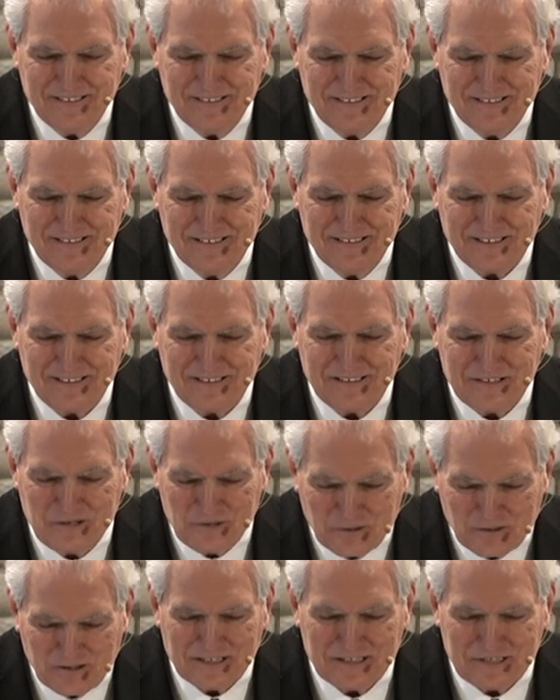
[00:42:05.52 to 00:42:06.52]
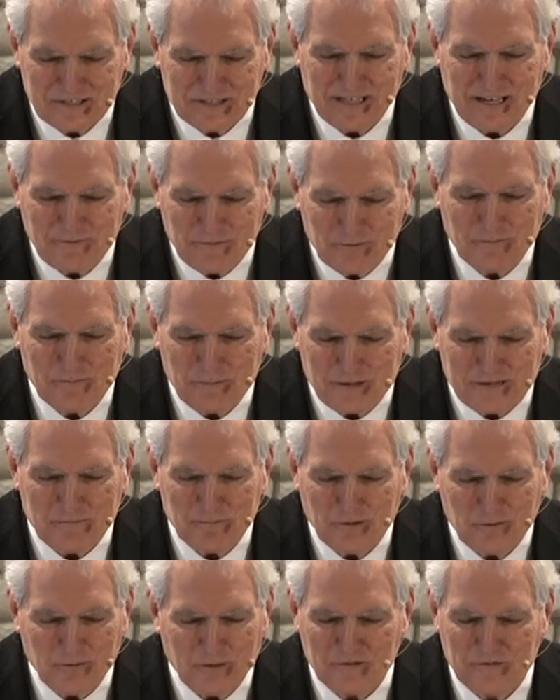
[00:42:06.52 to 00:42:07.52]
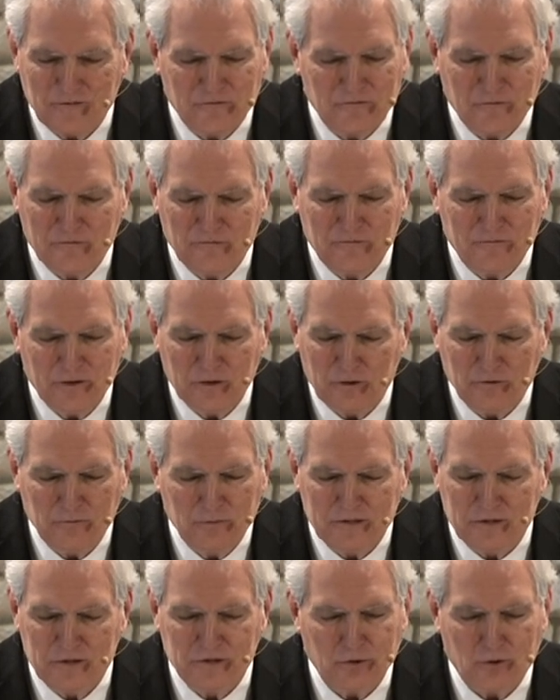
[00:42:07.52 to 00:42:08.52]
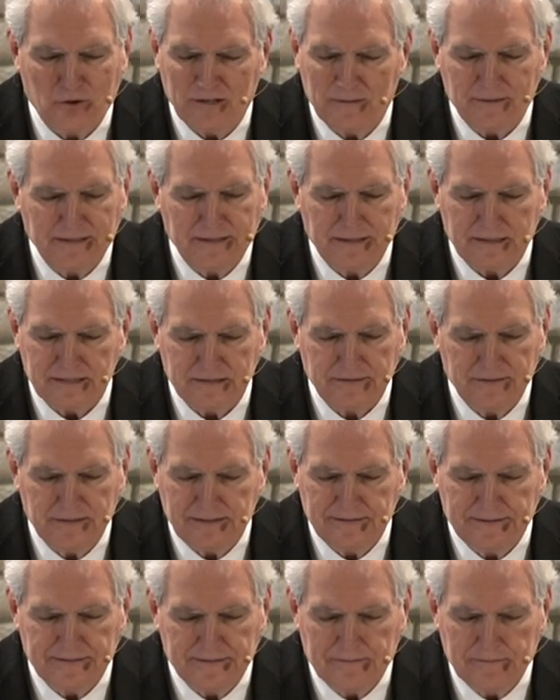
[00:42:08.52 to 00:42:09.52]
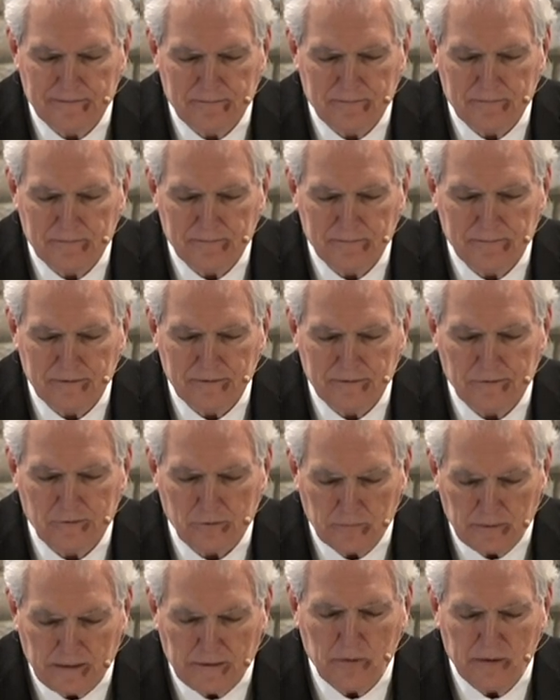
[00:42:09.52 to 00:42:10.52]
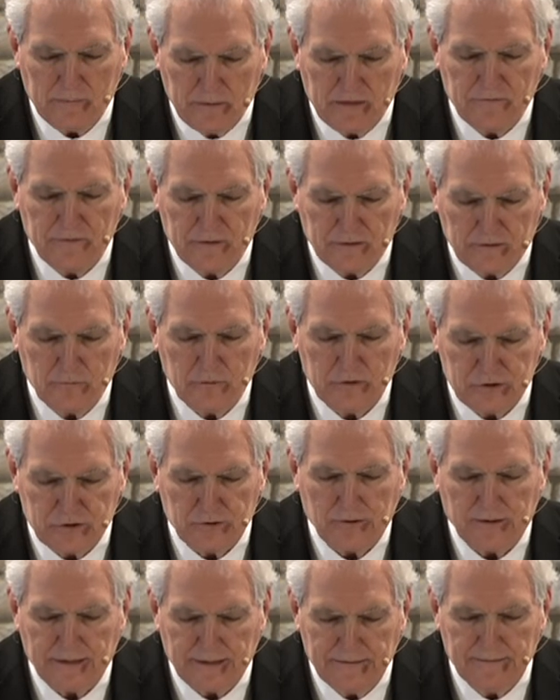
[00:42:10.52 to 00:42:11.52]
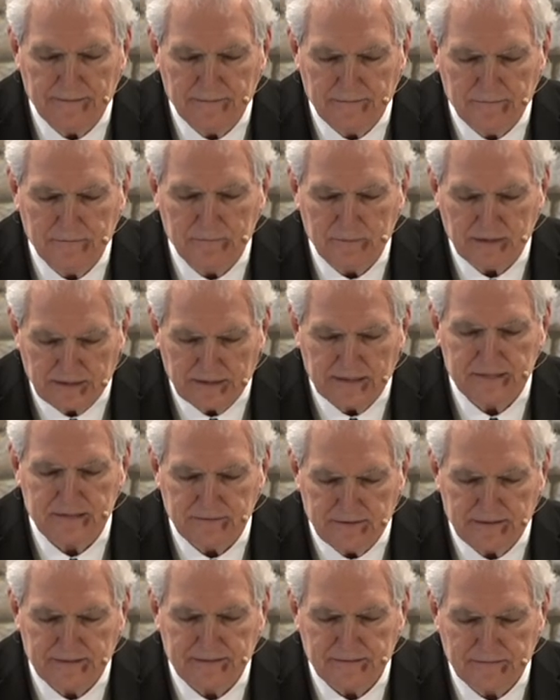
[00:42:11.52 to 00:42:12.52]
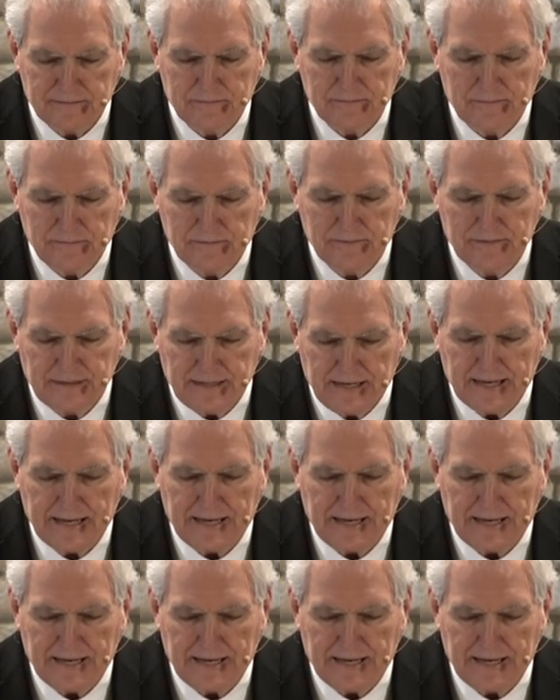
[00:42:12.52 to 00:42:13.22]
that you are going to save your people. We're filled with joy because of it. Lord, may we be filled with joy because of it today.